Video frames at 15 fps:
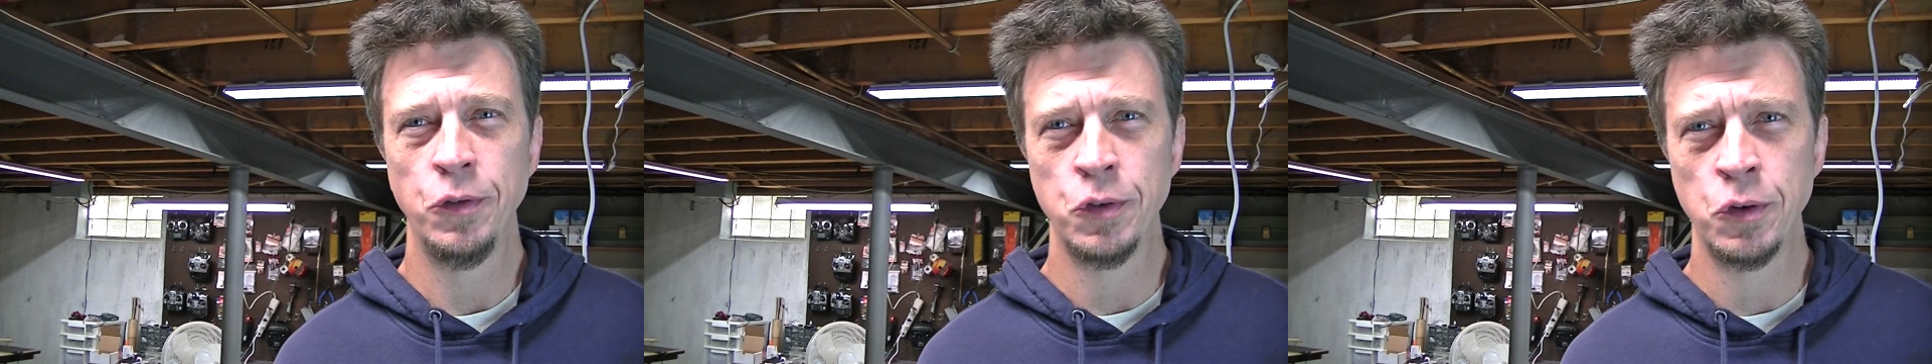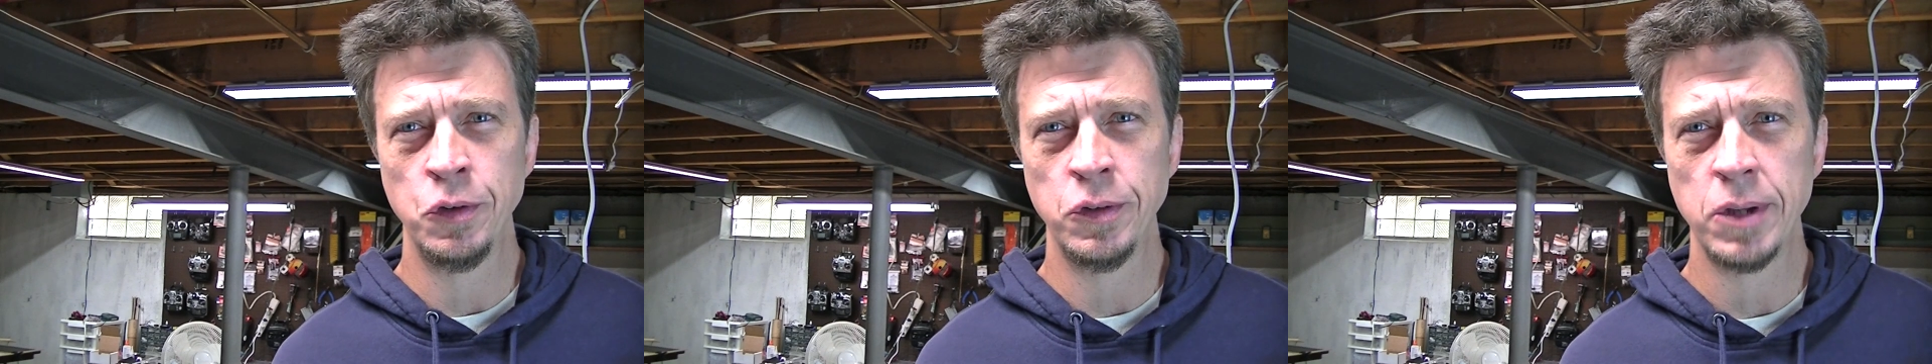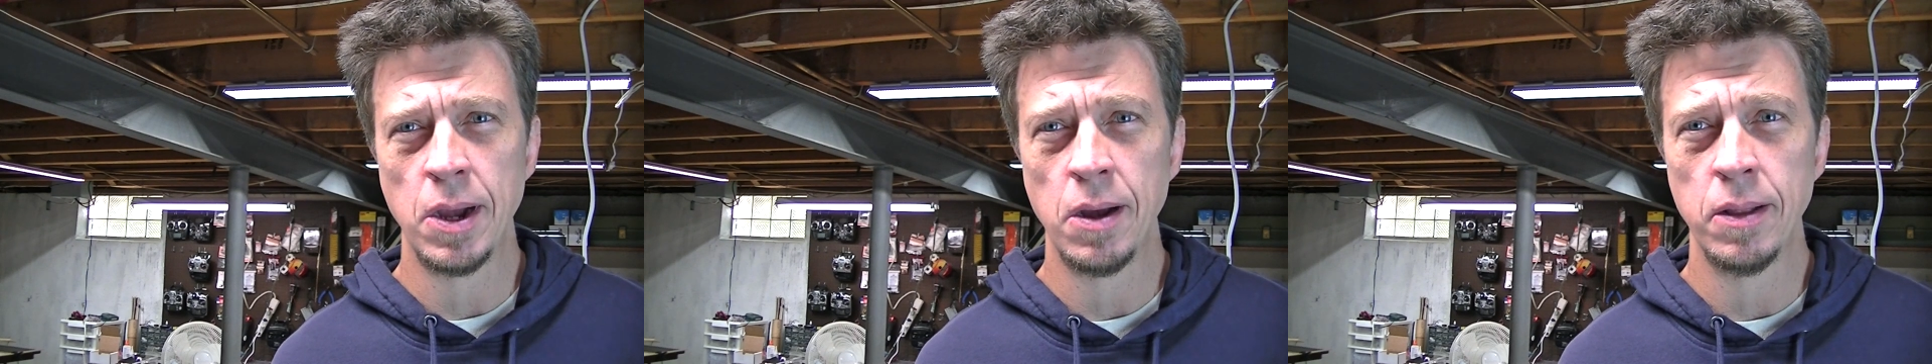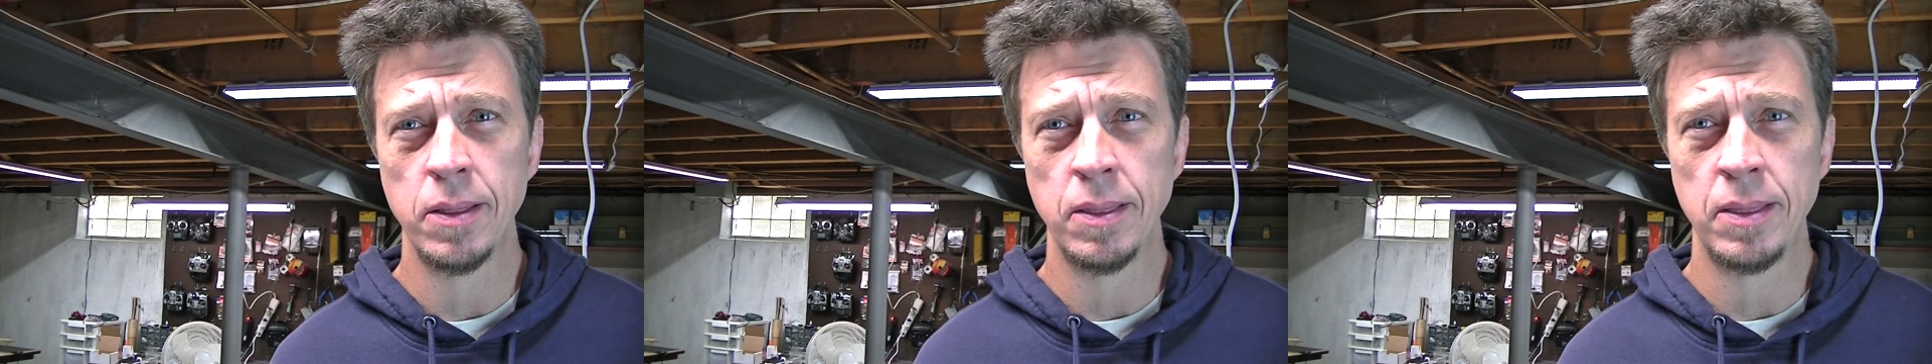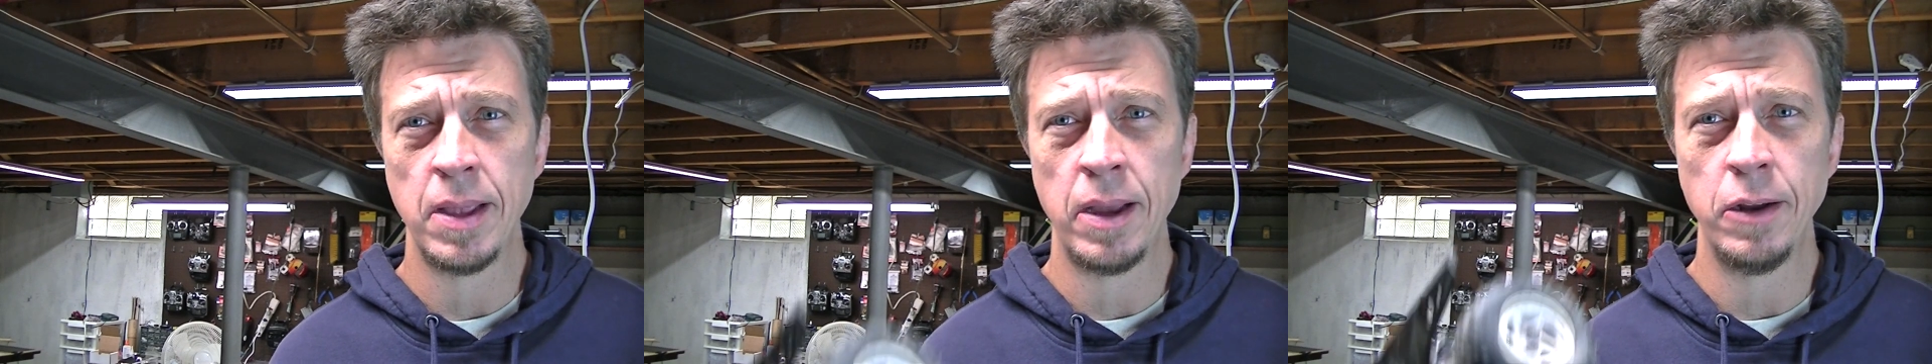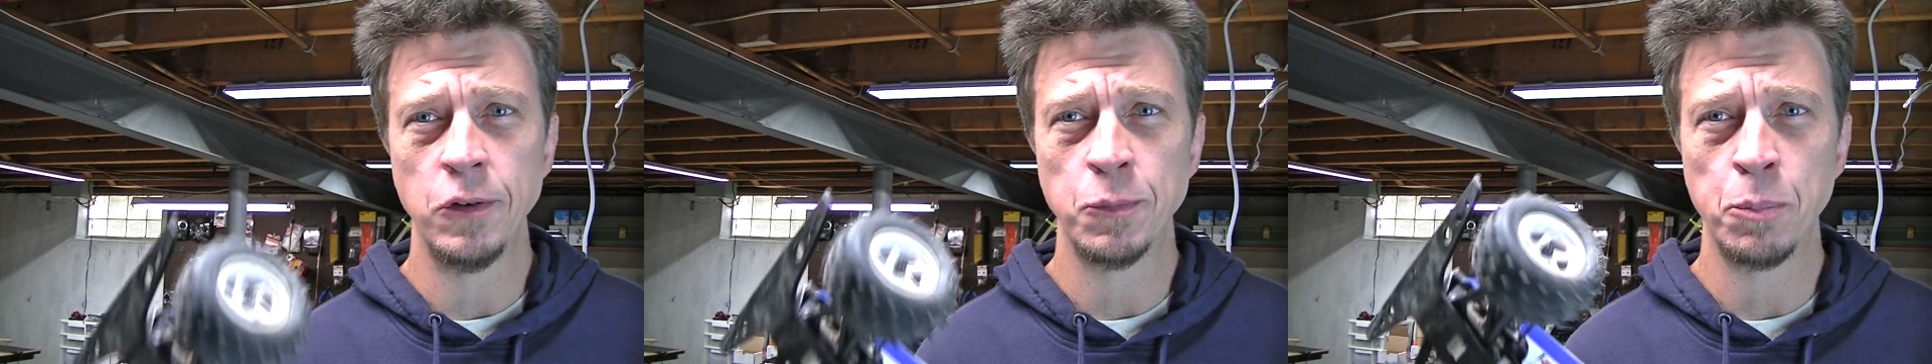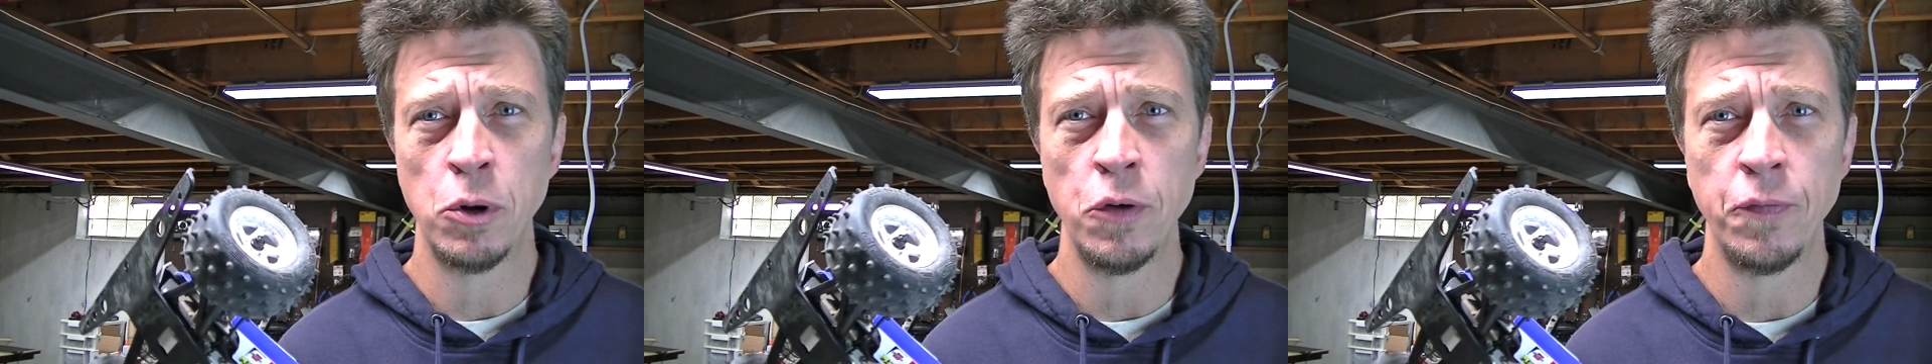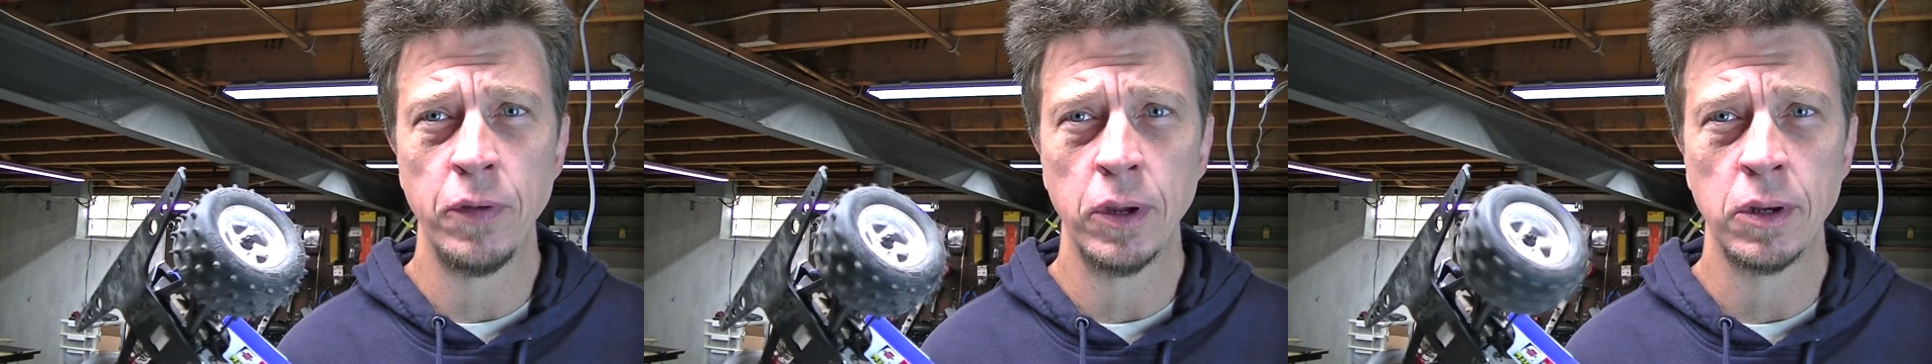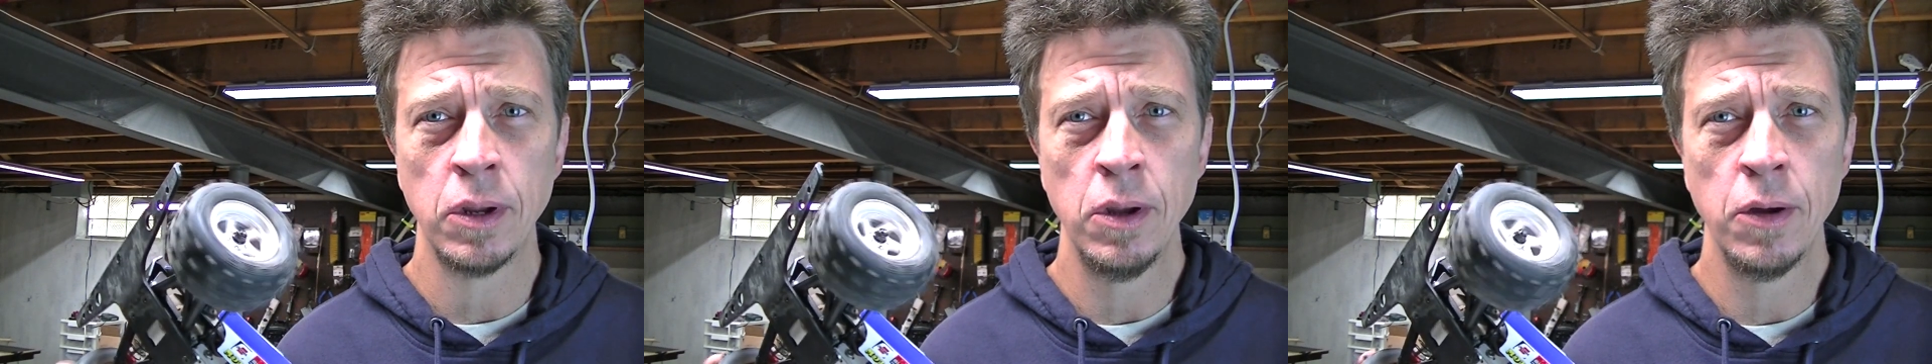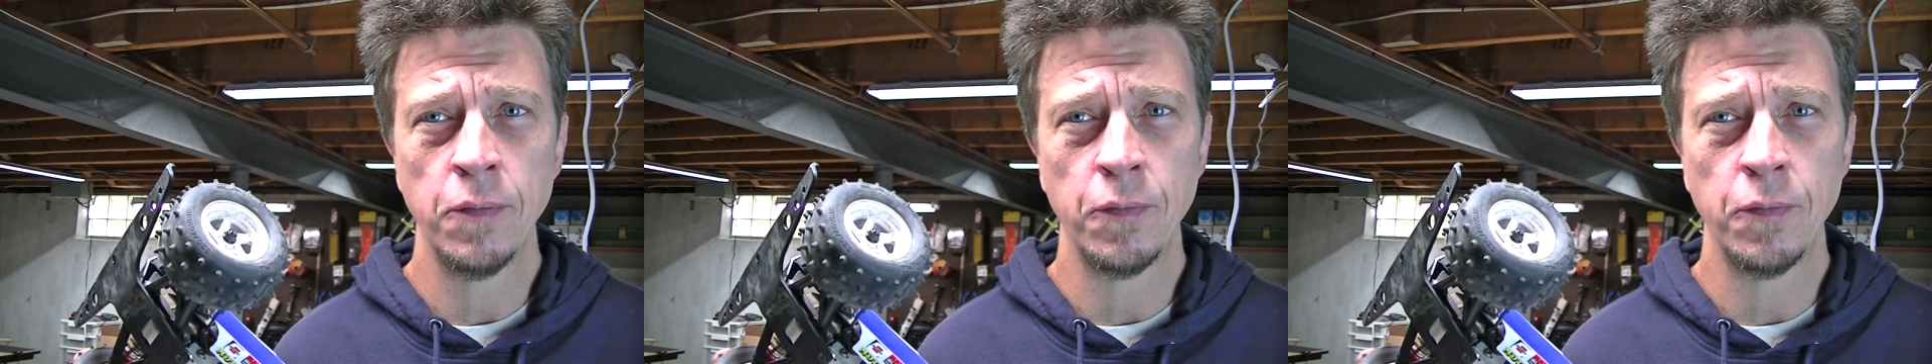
Turns out that is perfect